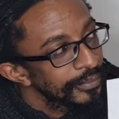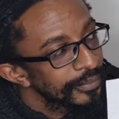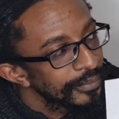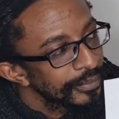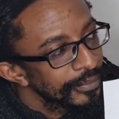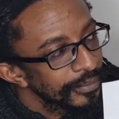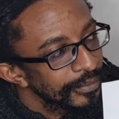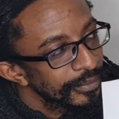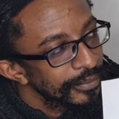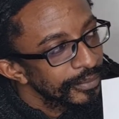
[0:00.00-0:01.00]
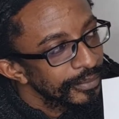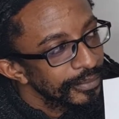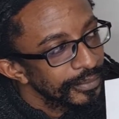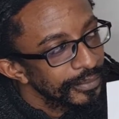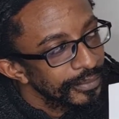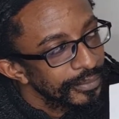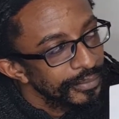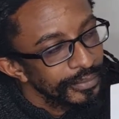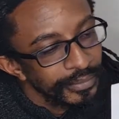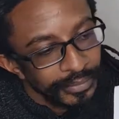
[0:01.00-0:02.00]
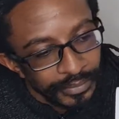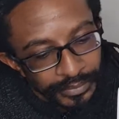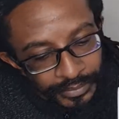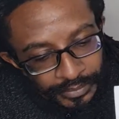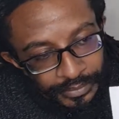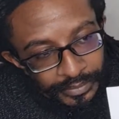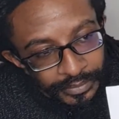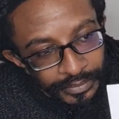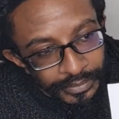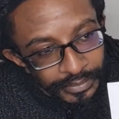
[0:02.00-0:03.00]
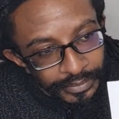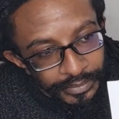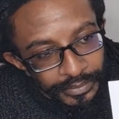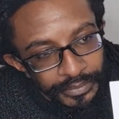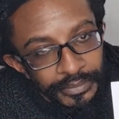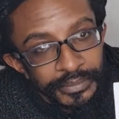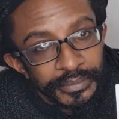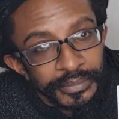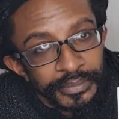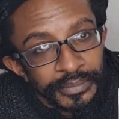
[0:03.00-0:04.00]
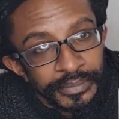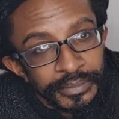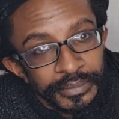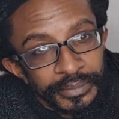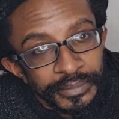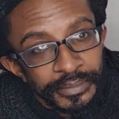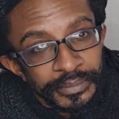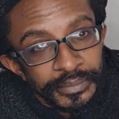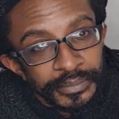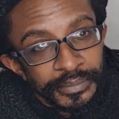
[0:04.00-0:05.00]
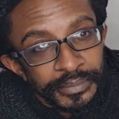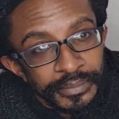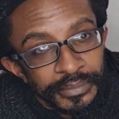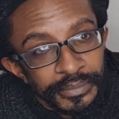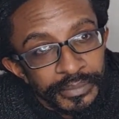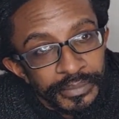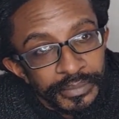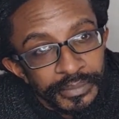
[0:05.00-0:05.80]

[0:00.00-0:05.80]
(not speaking)